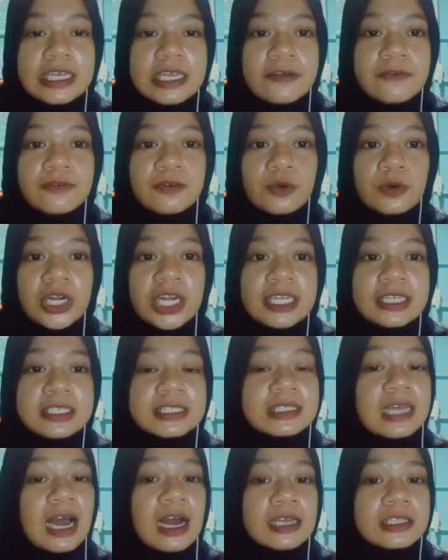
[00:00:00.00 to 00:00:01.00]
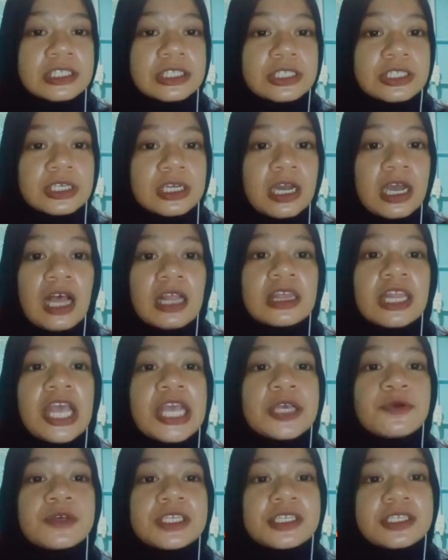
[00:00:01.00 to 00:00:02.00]
T4, the text.
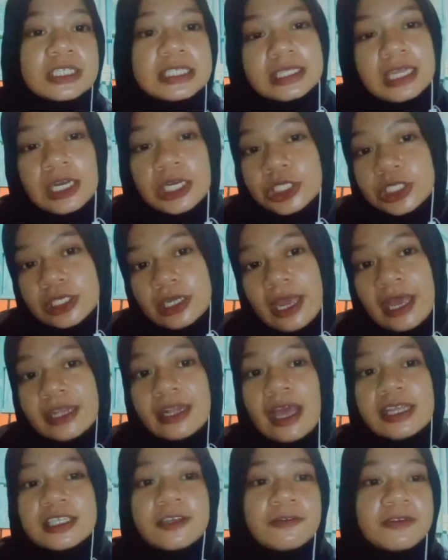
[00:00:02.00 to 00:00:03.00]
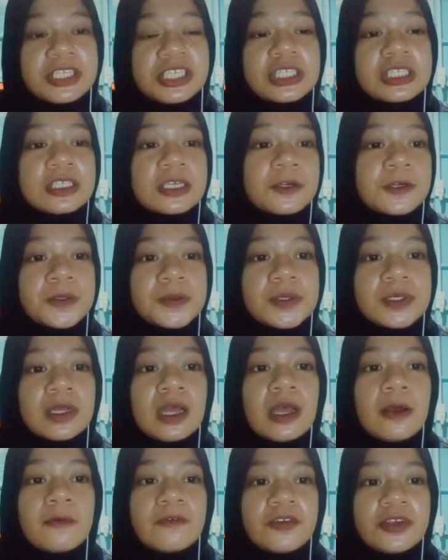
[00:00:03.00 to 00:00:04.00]
Language, touch, and activities serve
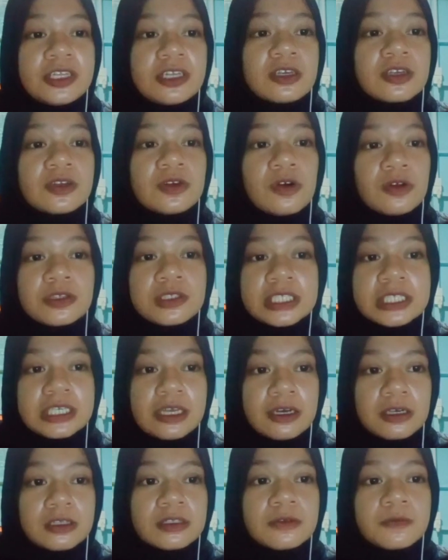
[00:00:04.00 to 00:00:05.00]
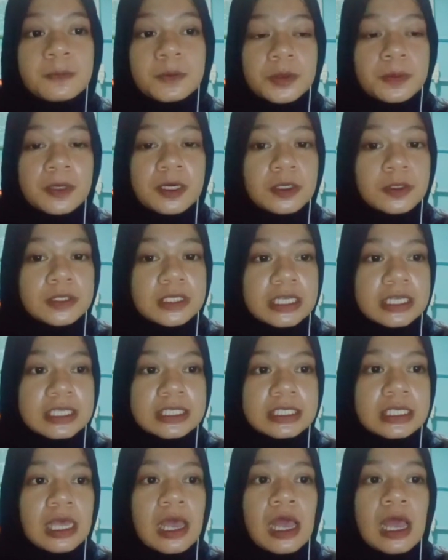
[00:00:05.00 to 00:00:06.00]
pedagogical
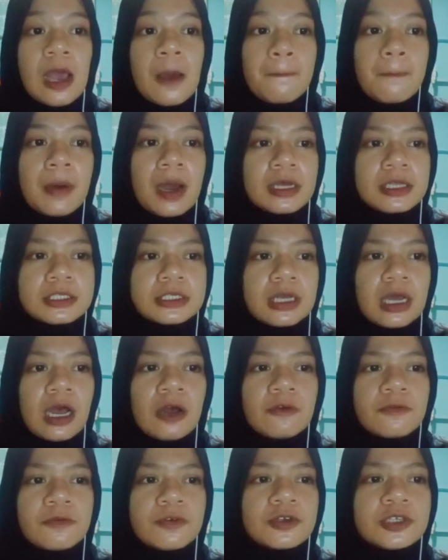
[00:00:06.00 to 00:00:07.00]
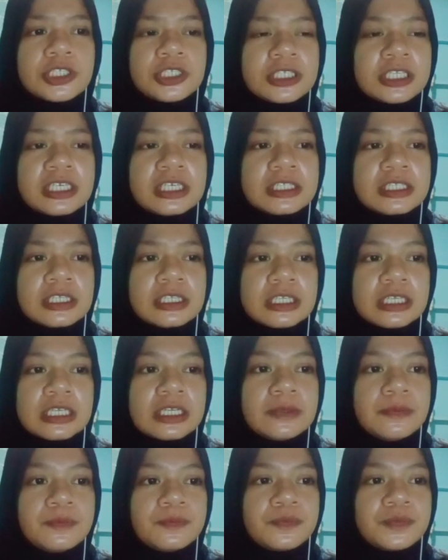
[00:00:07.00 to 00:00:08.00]
purposes, but
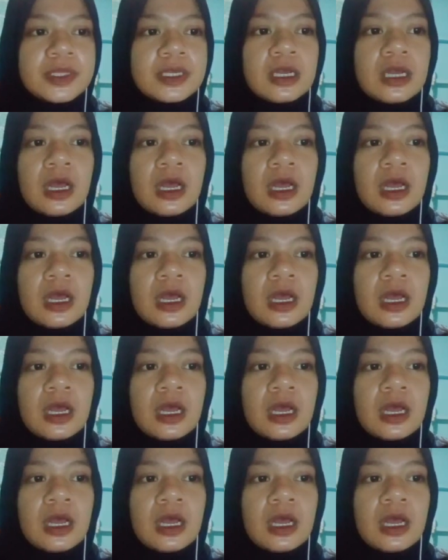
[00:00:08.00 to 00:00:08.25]
unfortunately,